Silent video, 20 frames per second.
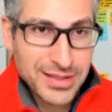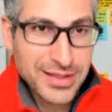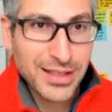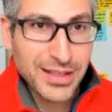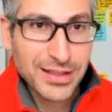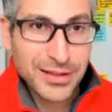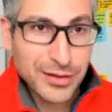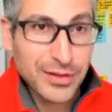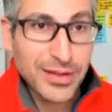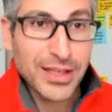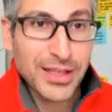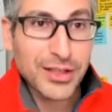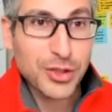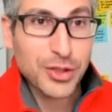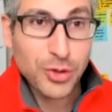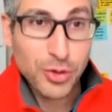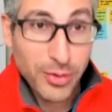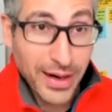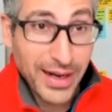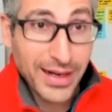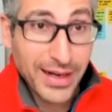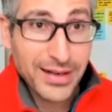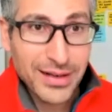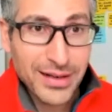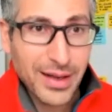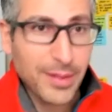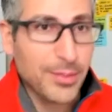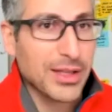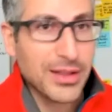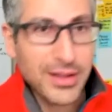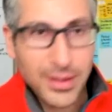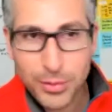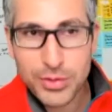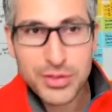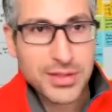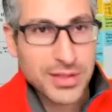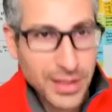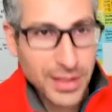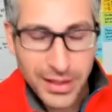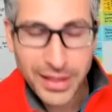that you ran, I mean, they were
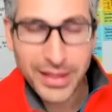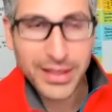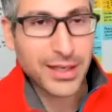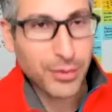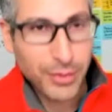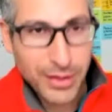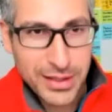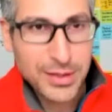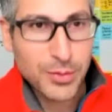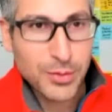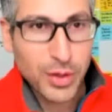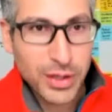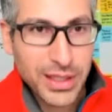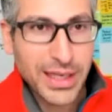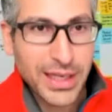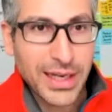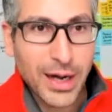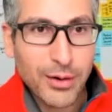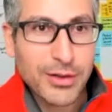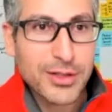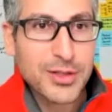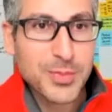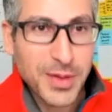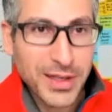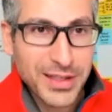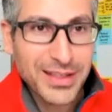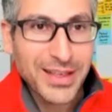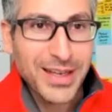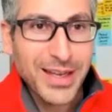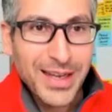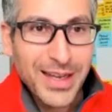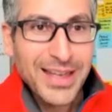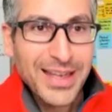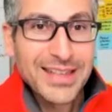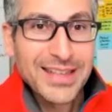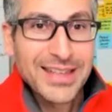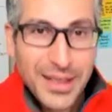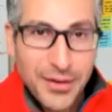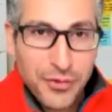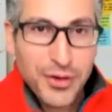still like crazy working hours, but
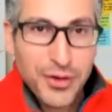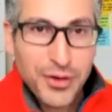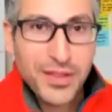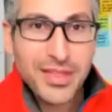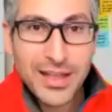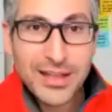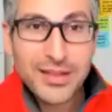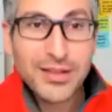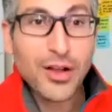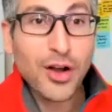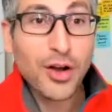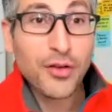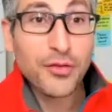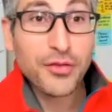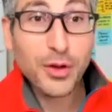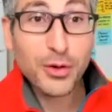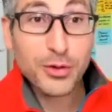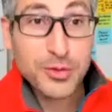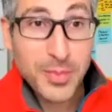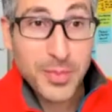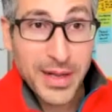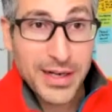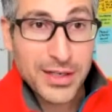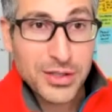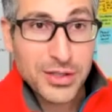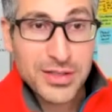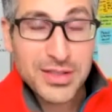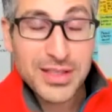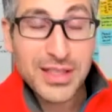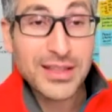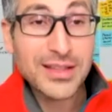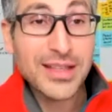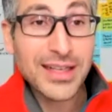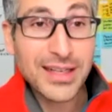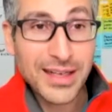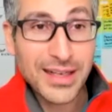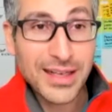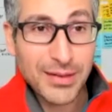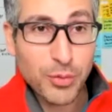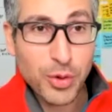different than of those managers
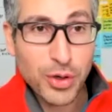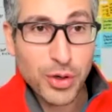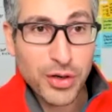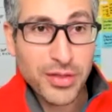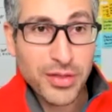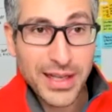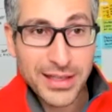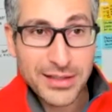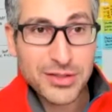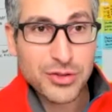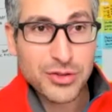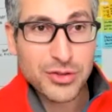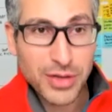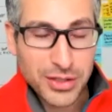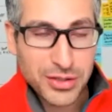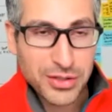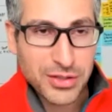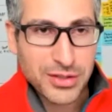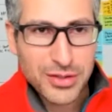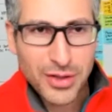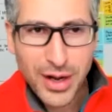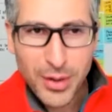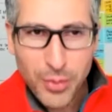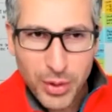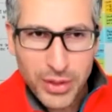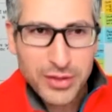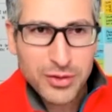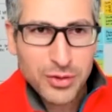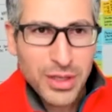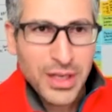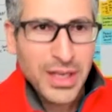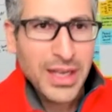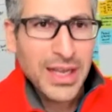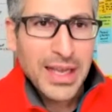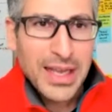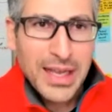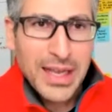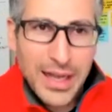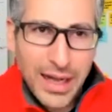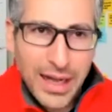that were that structured. So I want to
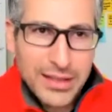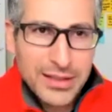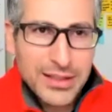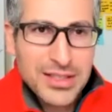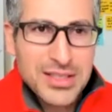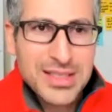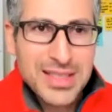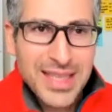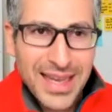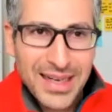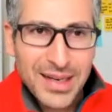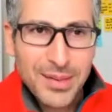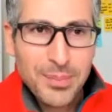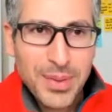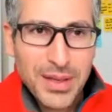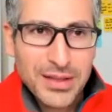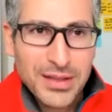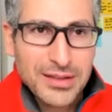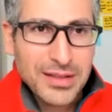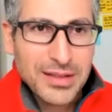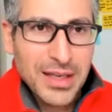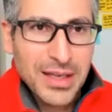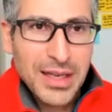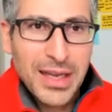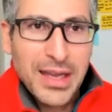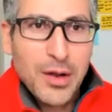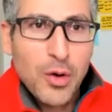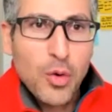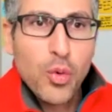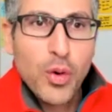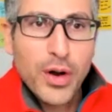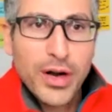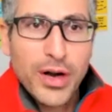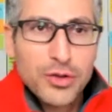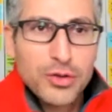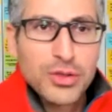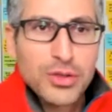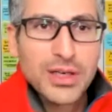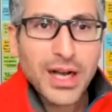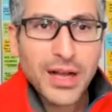understand a bit where
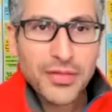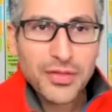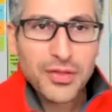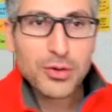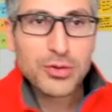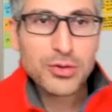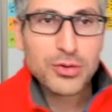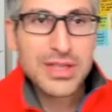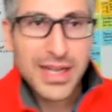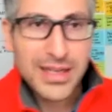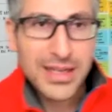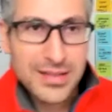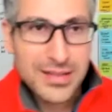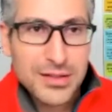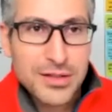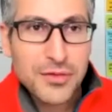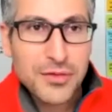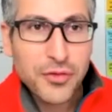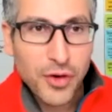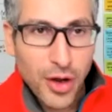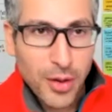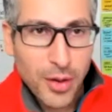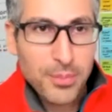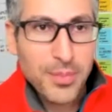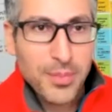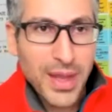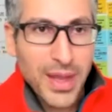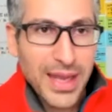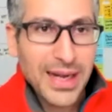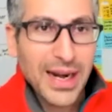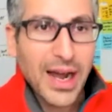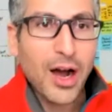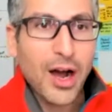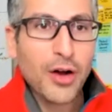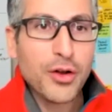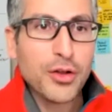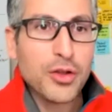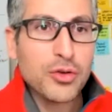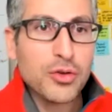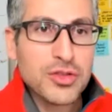you got those lessons from and how
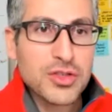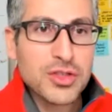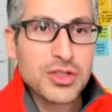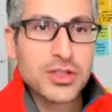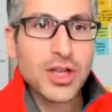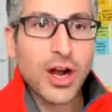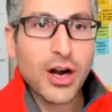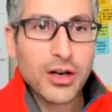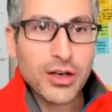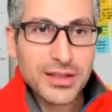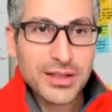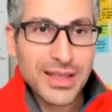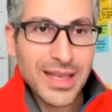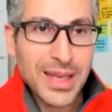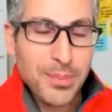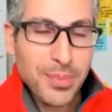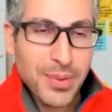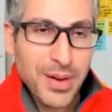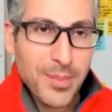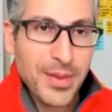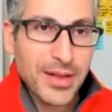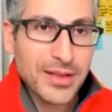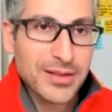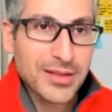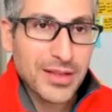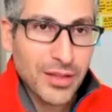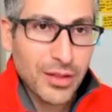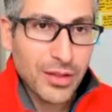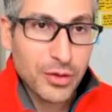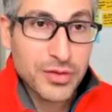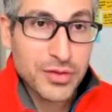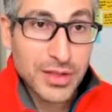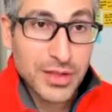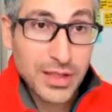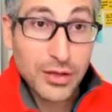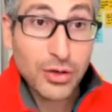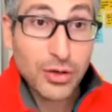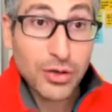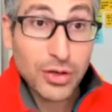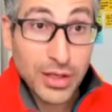you started implementing those in
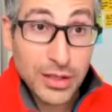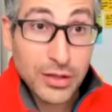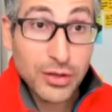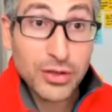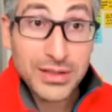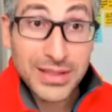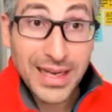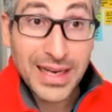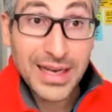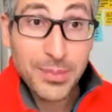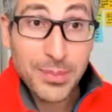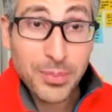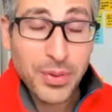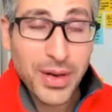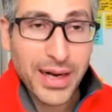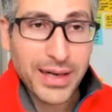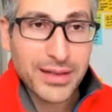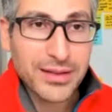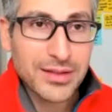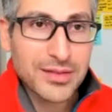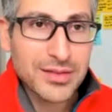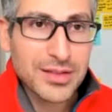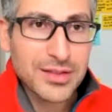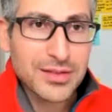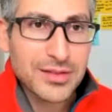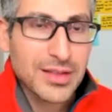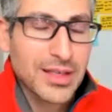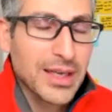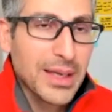your daily practices.